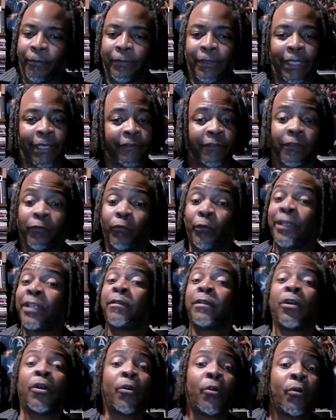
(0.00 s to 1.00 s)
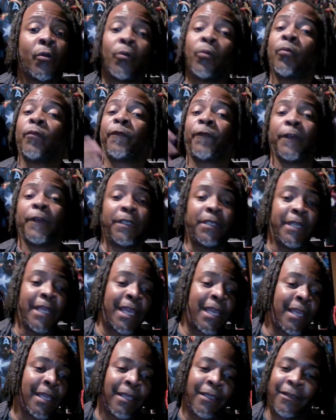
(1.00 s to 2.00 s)
like I said, we go for
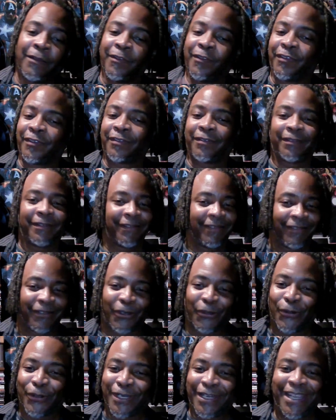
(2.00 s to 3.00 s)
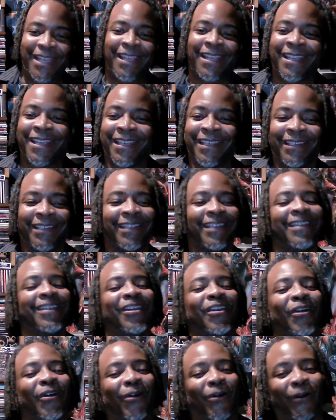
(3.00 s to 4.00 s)
days on end
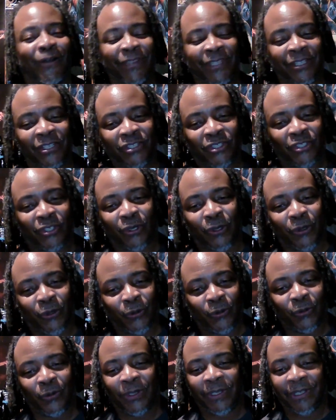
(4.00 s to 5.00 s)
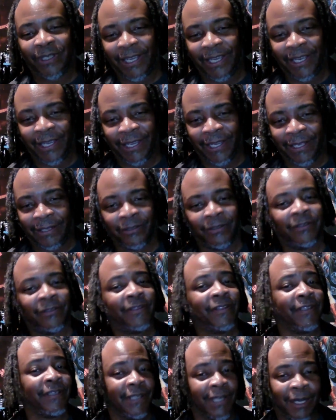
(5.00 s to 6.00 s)
on this show and
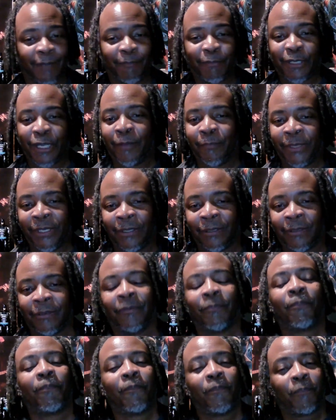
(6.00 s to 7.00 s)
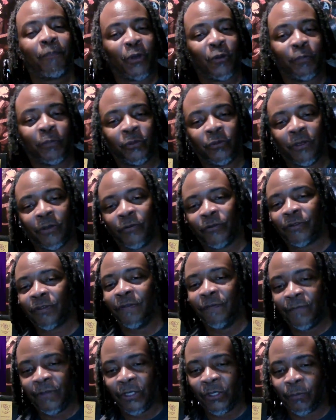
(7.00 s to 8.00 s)
the upcoming Purple Notes
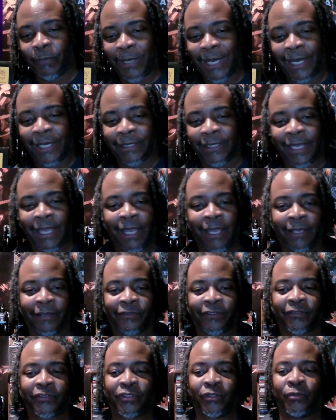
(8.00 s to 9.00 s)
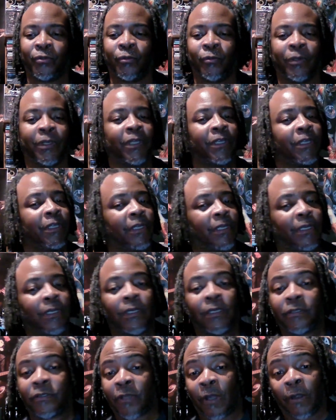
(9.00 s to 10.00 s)
Unveiled podcast too,
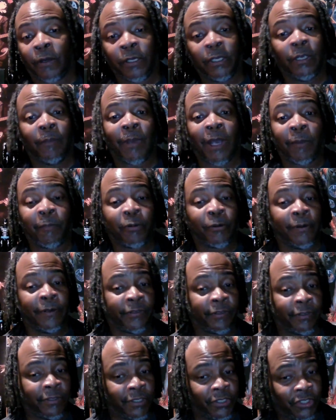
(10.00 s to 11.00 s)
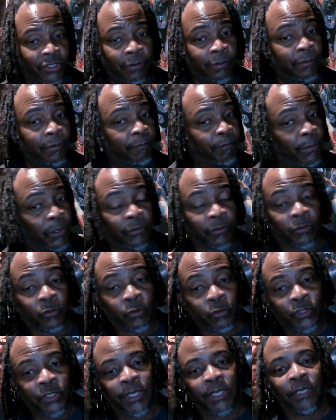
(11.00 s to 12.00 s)
talking about Prince's
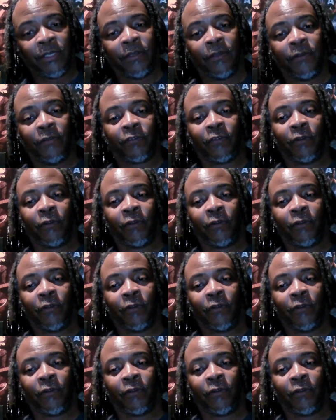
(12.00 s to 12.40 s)
musical genius.